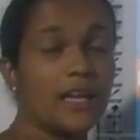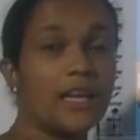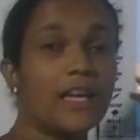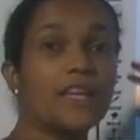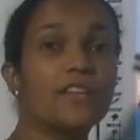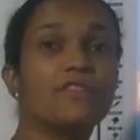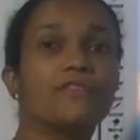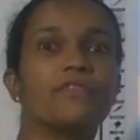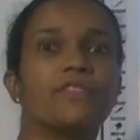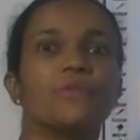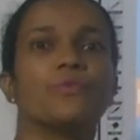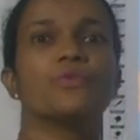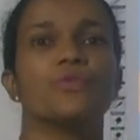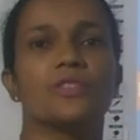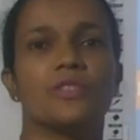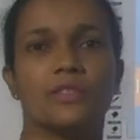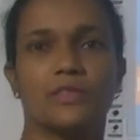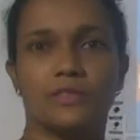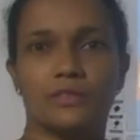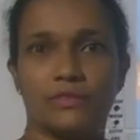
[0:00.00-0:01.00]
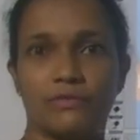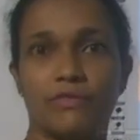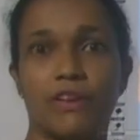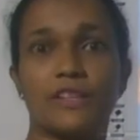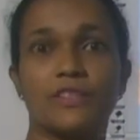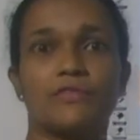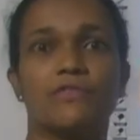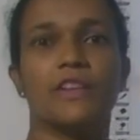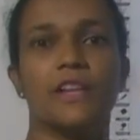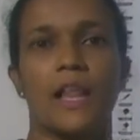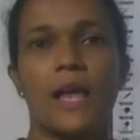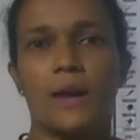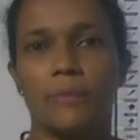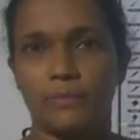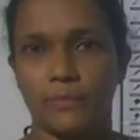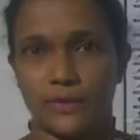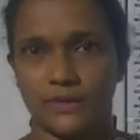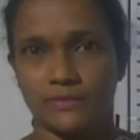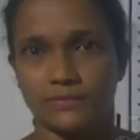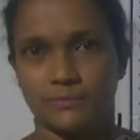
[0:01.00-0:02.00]
in future? What will
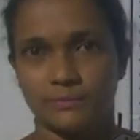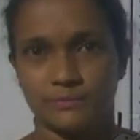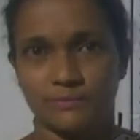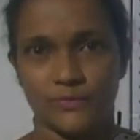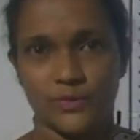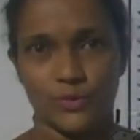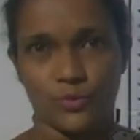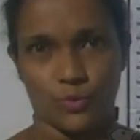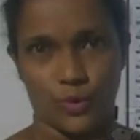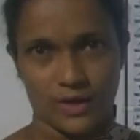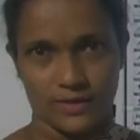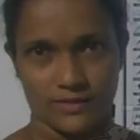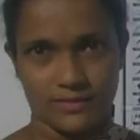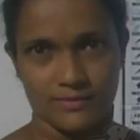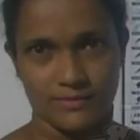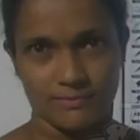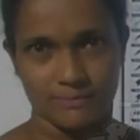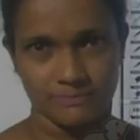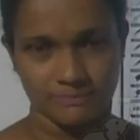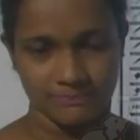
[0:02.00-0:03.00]
happen to us?